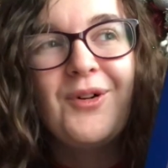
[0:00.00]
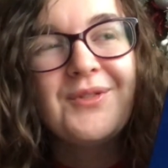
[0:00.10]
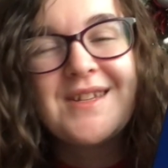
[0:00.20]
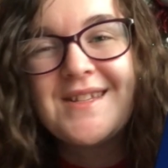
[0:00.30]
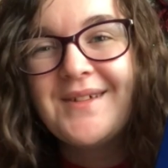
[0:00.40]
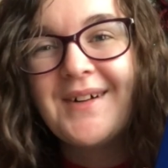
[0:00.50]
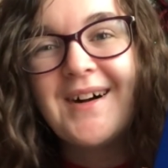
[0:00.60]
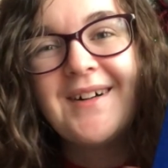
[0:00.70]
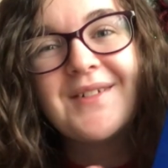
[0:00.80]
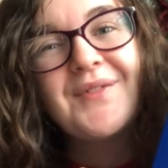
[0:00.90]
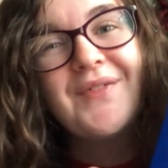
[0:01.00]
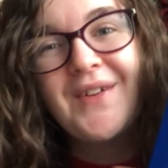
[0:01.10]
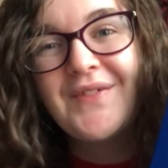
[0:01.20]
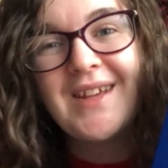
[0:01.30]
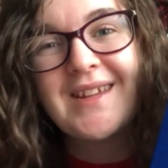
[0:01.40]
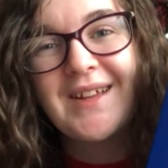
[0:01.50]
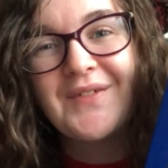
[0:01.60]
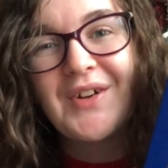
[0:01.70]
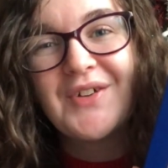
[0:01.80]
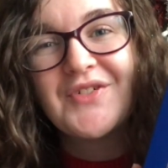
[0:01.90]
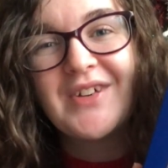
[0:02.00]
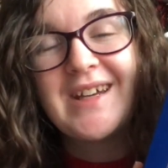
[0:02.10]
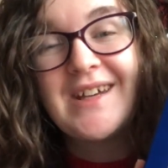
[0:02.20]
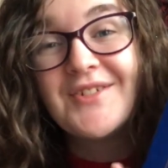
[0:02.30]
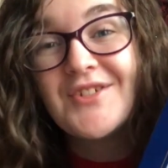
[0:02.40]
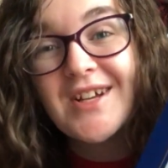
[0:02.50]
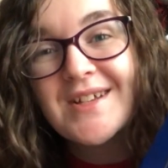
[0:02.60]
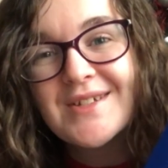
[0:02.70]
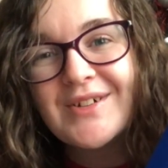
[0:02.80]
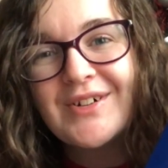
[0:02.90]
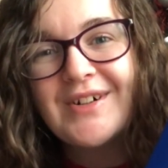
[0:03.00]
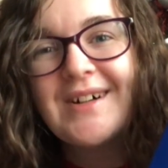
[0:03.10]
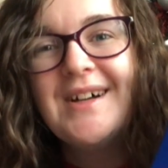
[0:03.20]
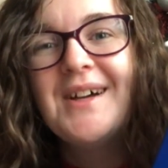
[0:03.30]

Walt Disney World 50th anniversary jigsaw